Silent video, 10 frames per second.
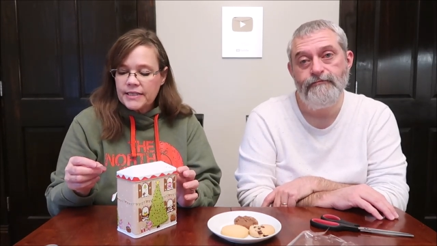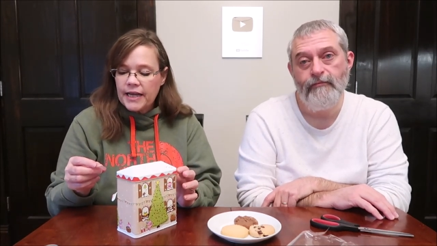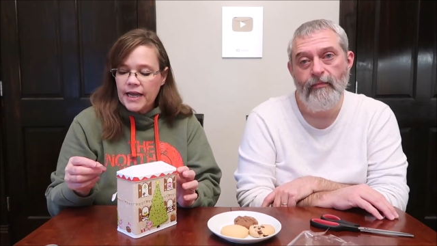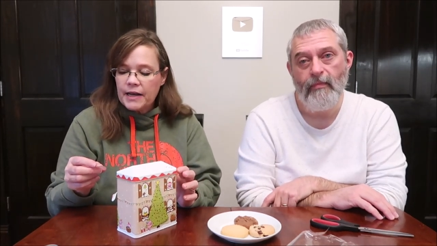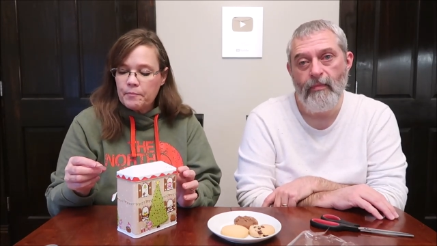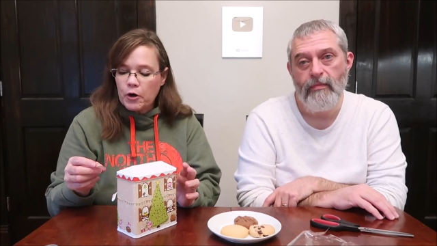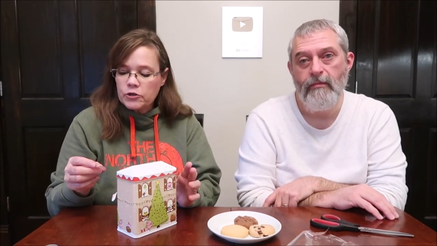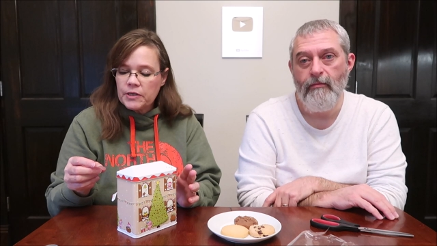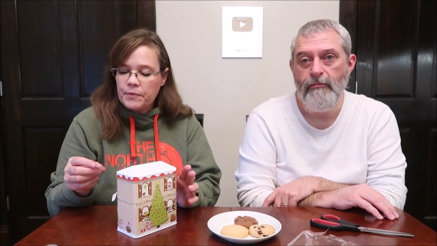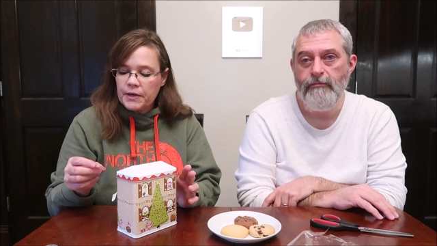Speaker 1: tin, Percy
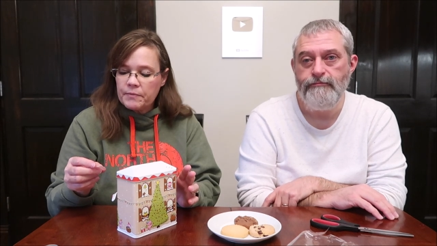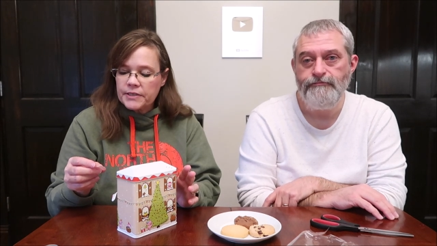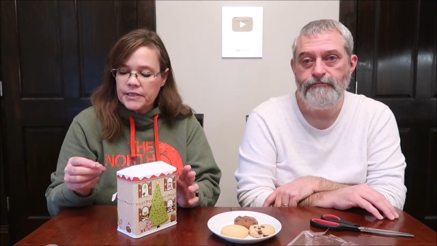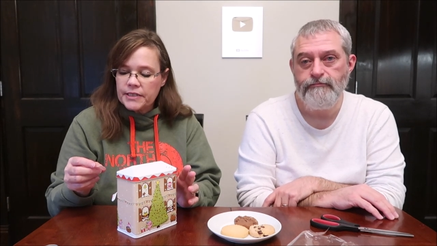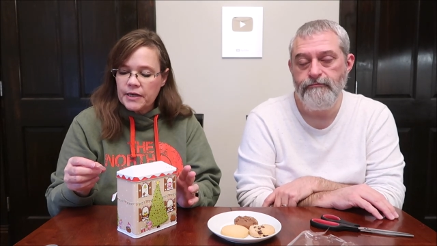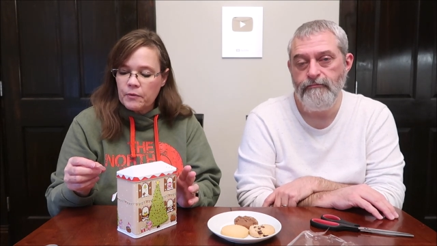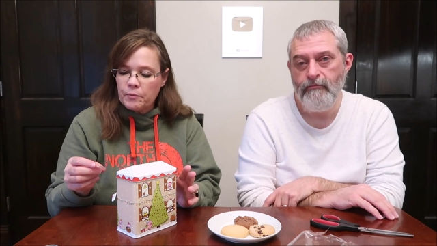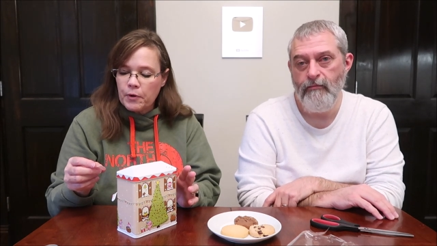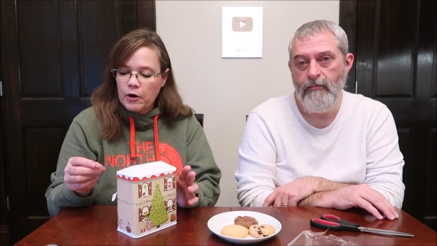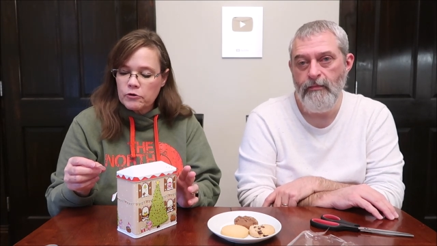Pig biscuit tin with
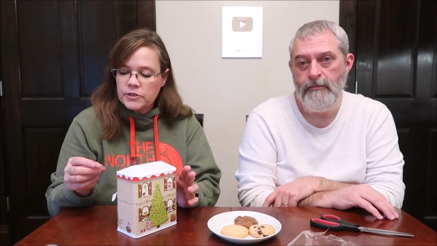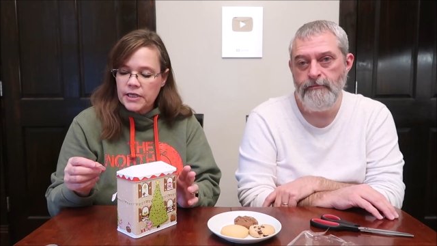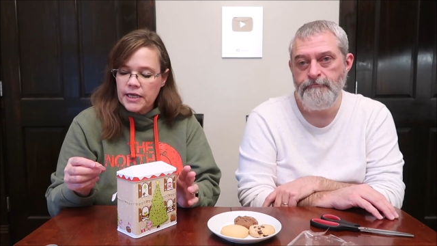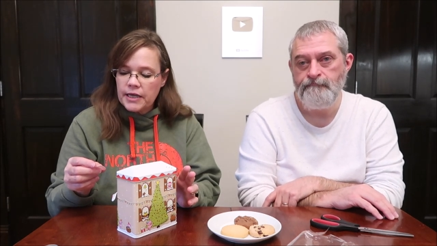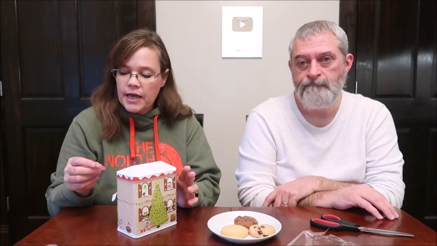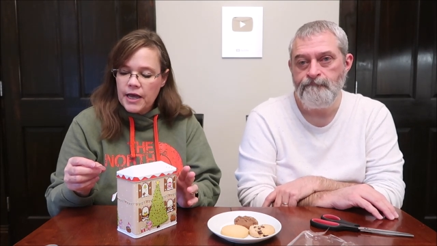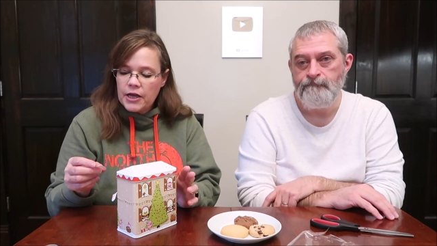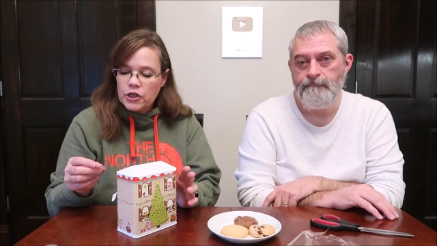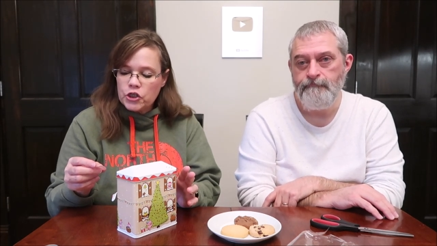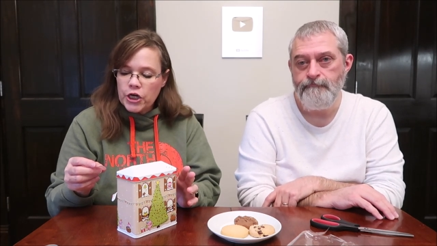Percy
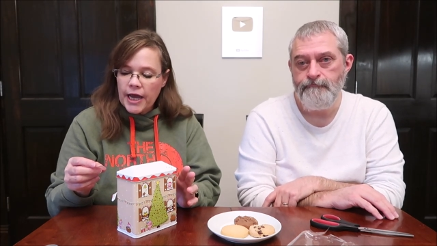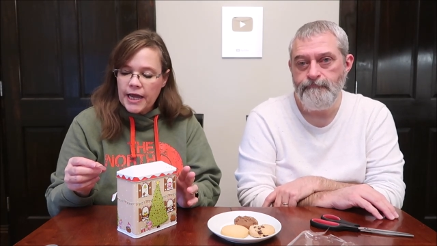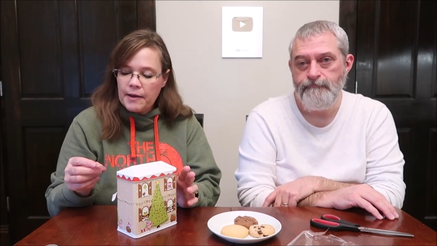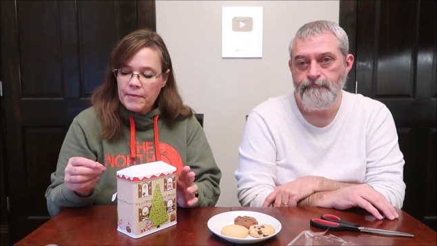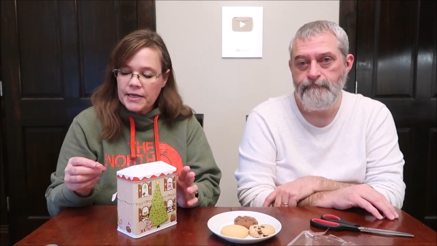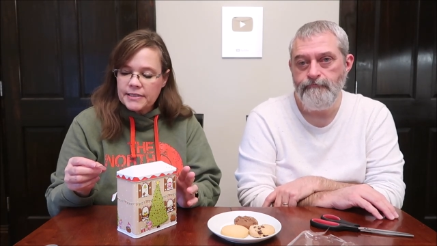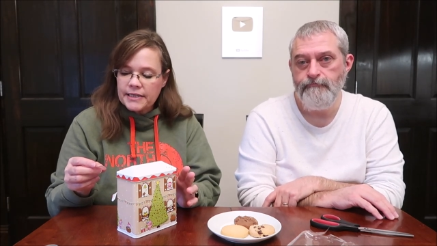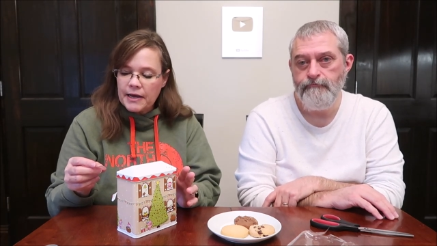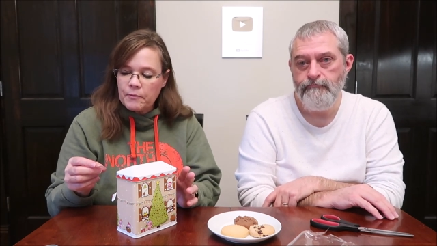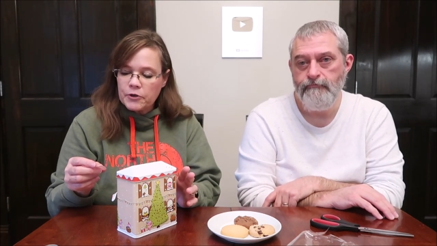jam
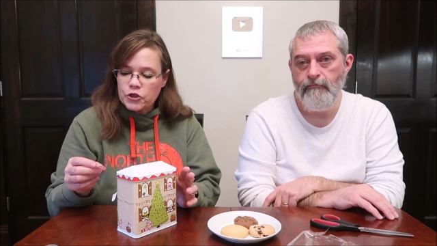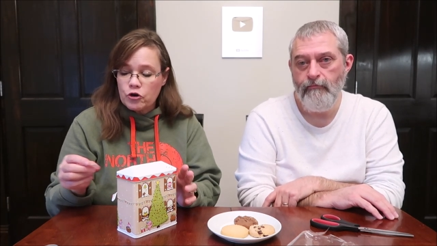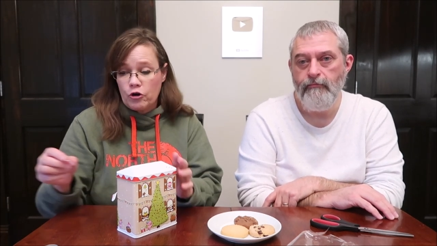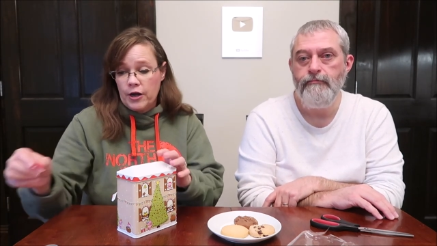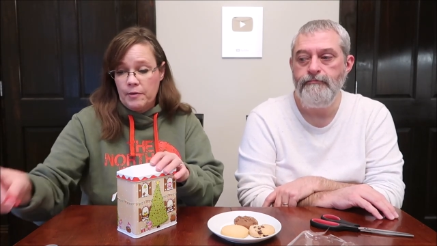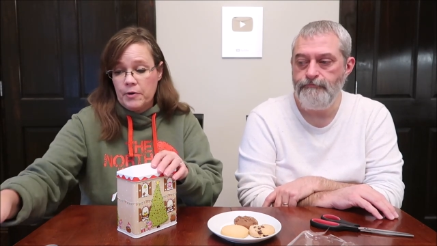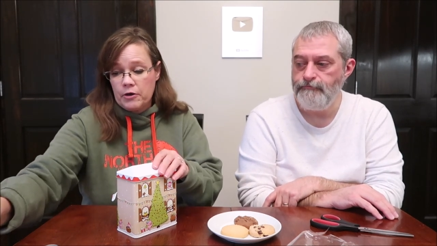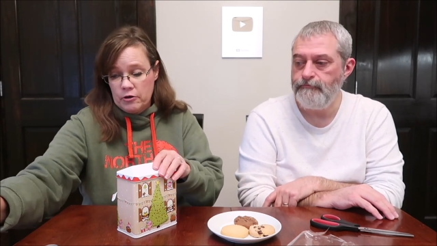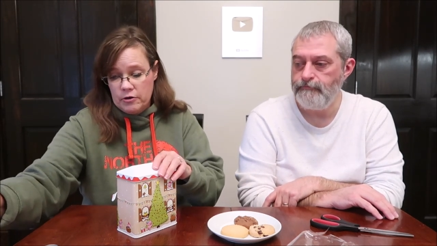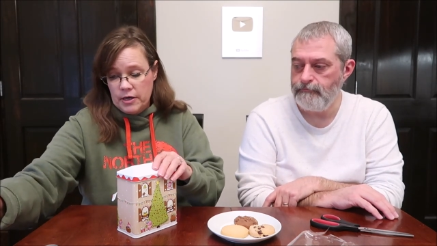sandwich cream
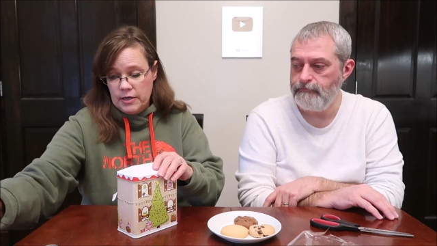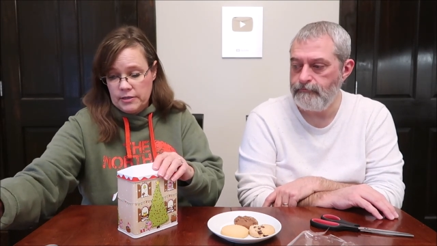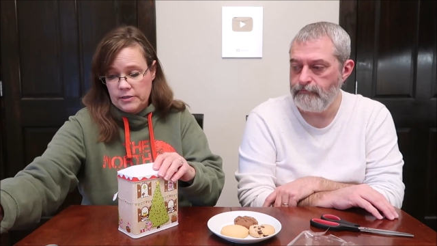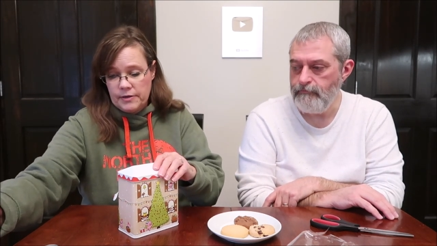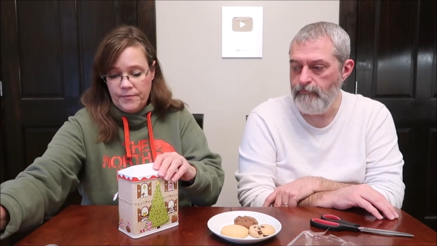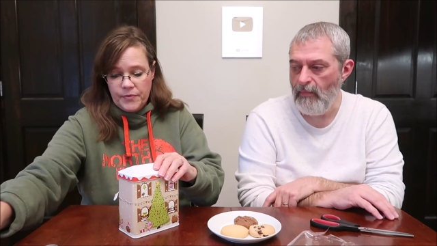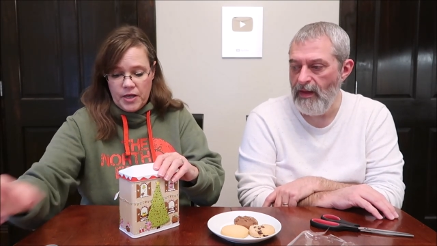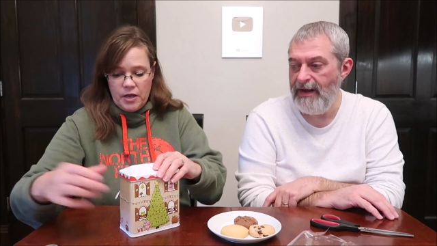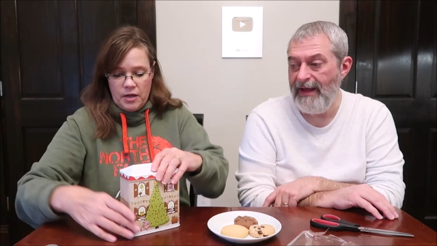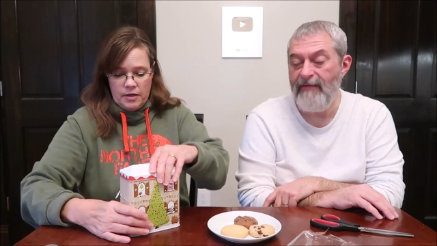cookies.
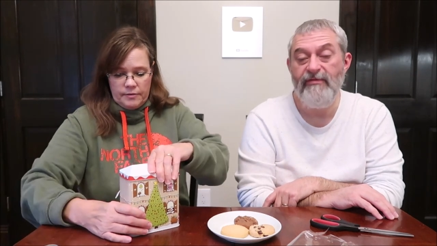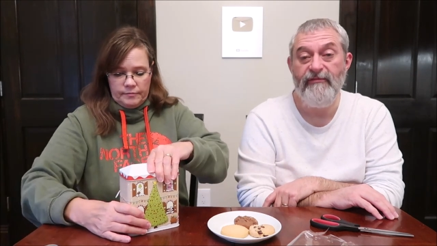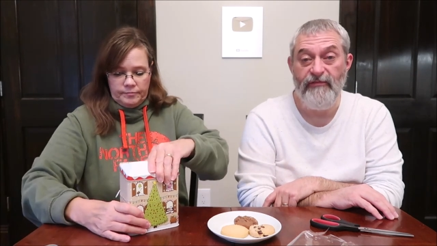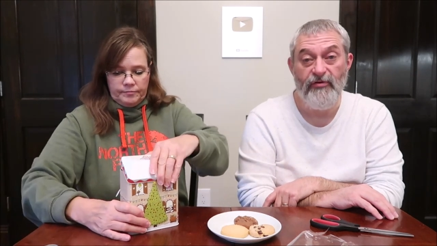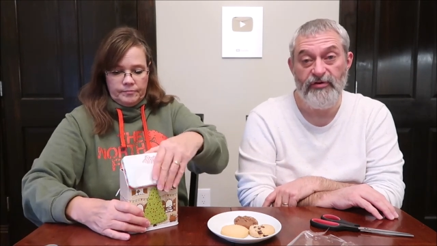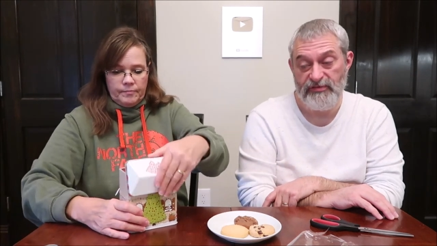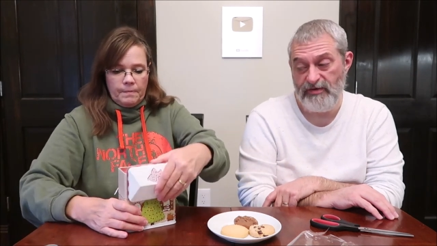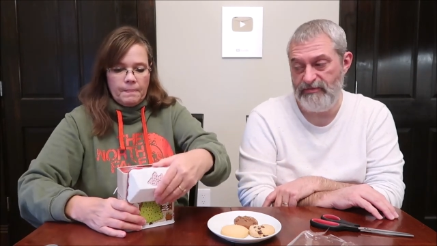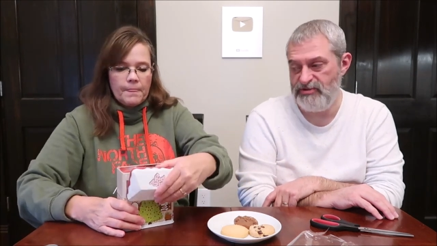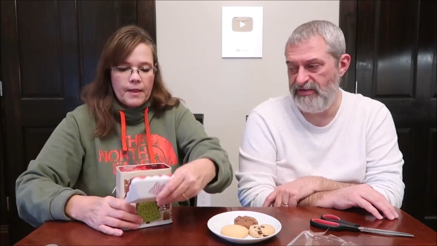
Speaker 2: And I gave you the full
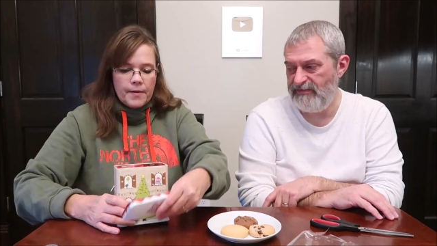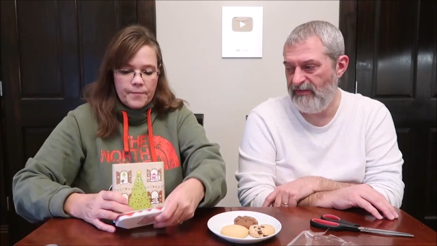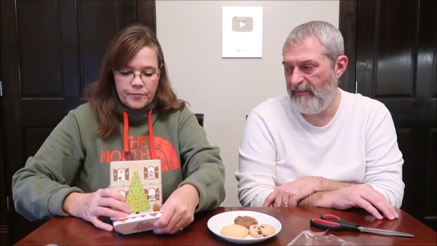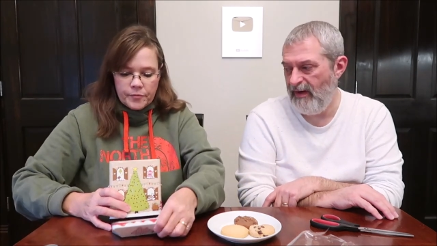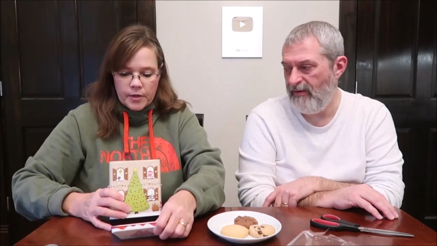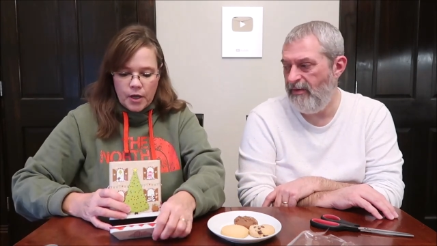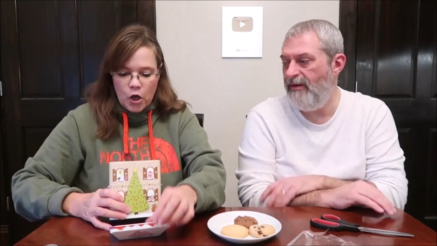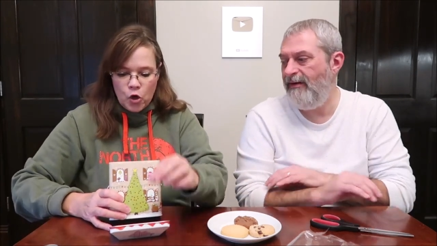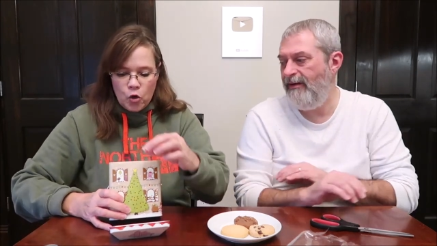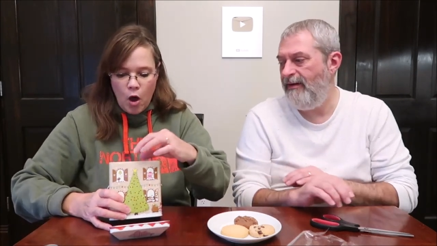description. It's on
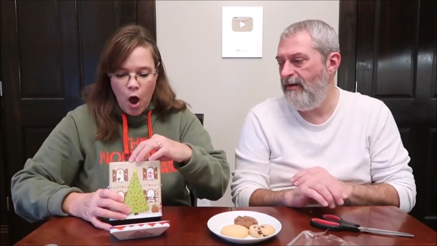
Speaker 1: the